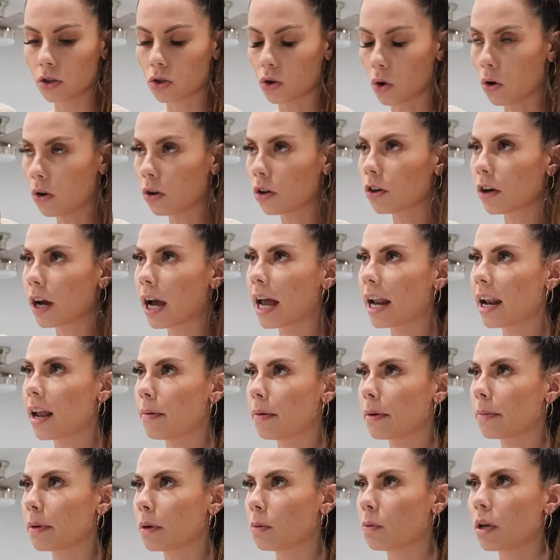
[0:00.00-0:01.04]
Don't cry,
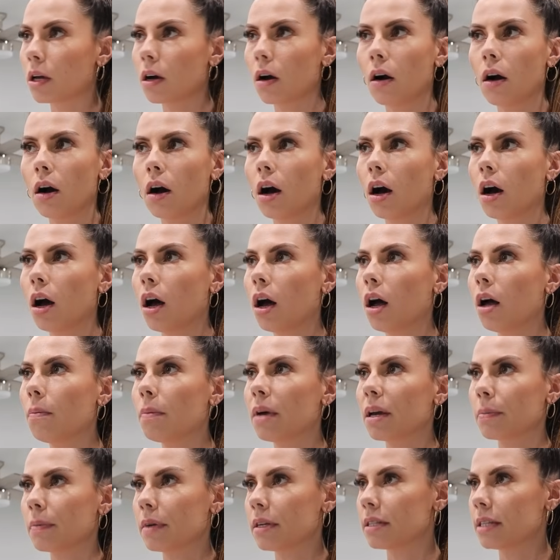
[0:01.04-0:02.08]
Llama Bean, we all
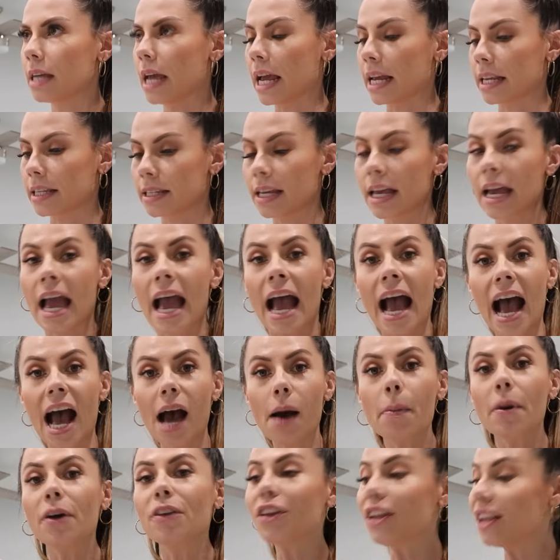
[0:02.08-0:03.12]
made mistakes.
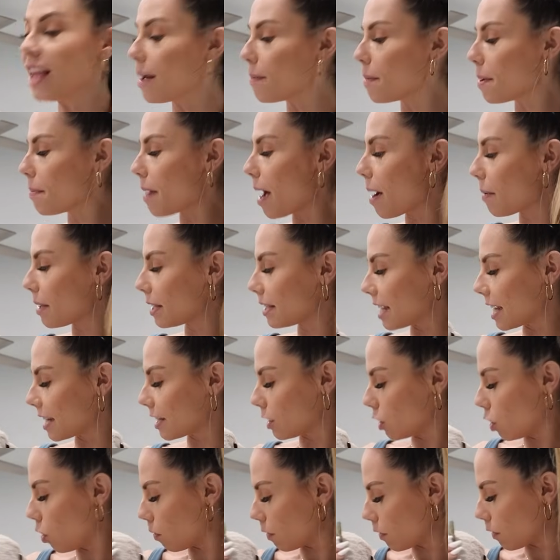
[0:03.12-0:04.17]
How about the Llama Mama
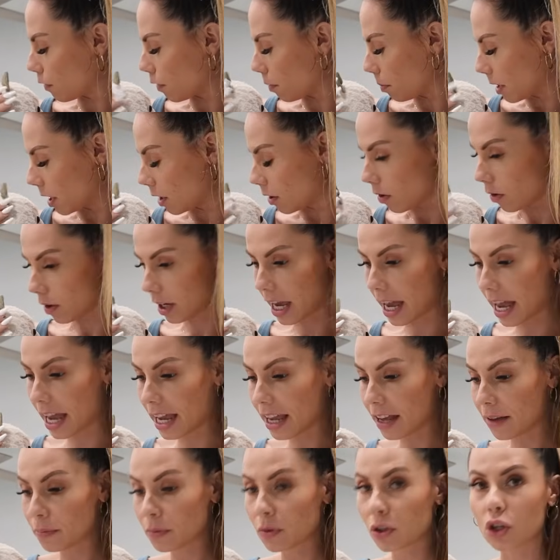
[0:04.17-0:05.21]
takes it over from here,
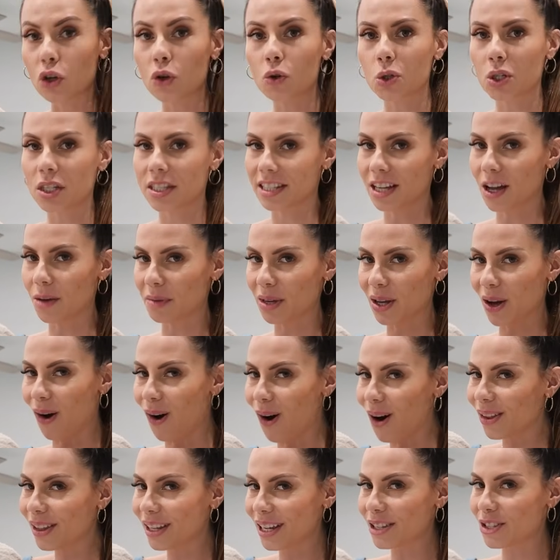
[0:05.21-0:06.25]
okay? You just tell me
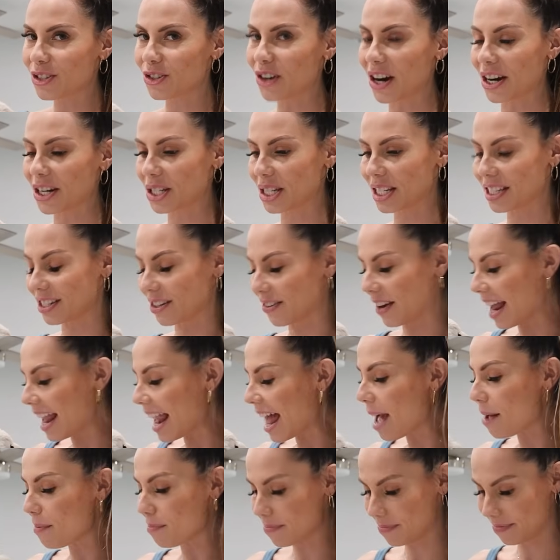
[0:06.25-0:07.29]
all the instructions, all right,
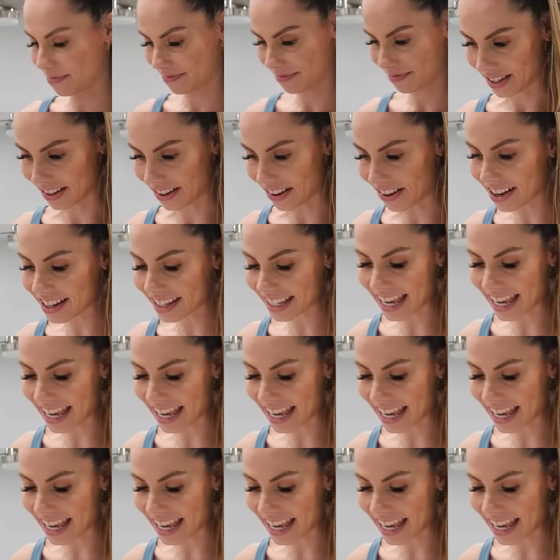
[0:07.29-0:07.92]
Llama?